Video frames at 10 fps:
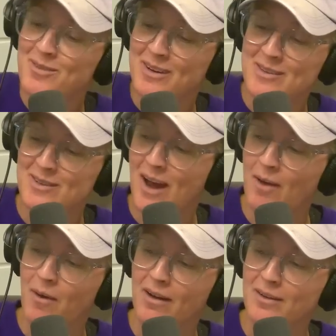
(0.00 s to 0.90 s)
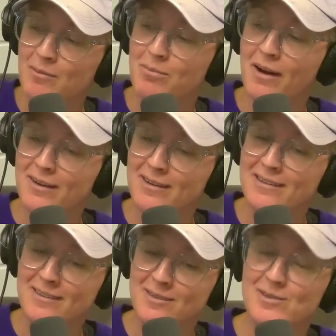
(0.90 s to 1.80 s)
reason i wound up
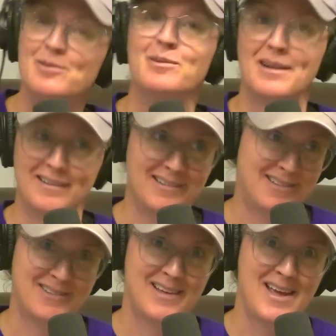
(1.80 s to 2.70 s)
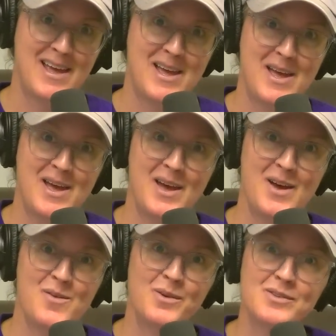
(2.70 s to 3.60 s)
pregnant twice
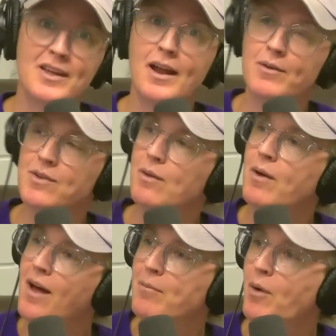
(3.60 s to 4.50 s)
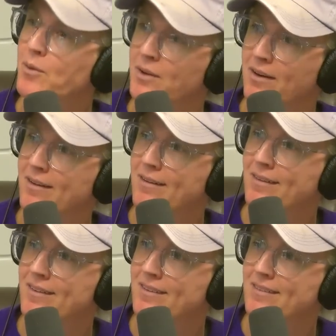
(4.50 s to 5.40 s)
was that i was like well i'm older
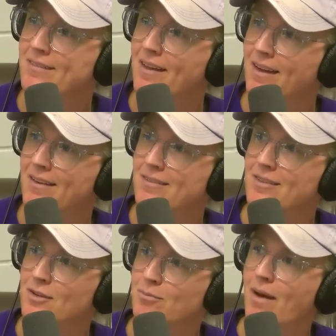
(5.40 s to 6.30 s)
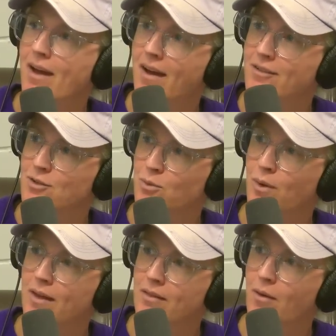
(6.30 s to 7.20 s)
like the, my odds are
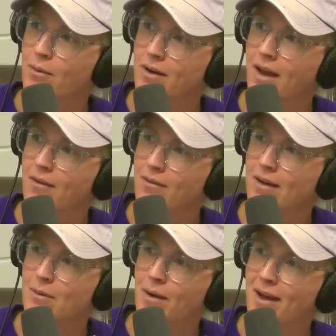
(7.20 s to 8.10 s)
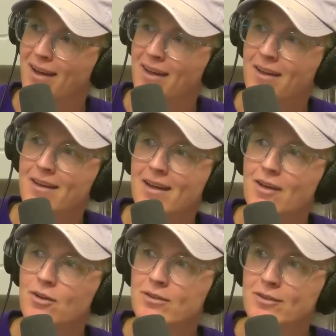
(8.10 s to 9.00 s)
way lower now. Let's, anyway, let's take some chances.
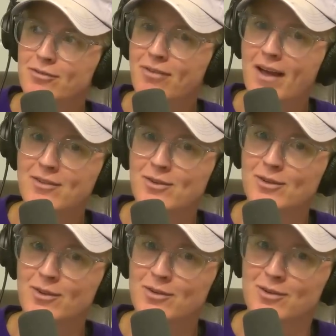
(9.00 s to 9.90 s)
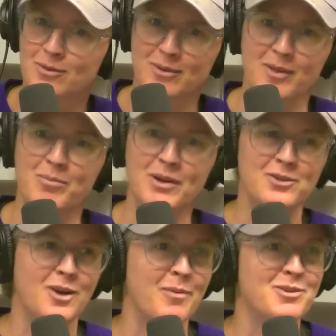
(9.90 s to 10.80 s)
You're a little faster and looser when the pill
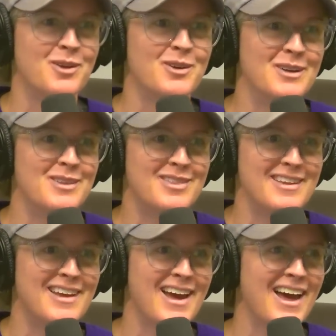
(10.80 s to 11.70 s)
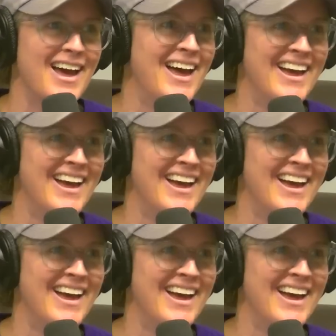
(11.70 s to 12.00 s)
drops underneath the uh,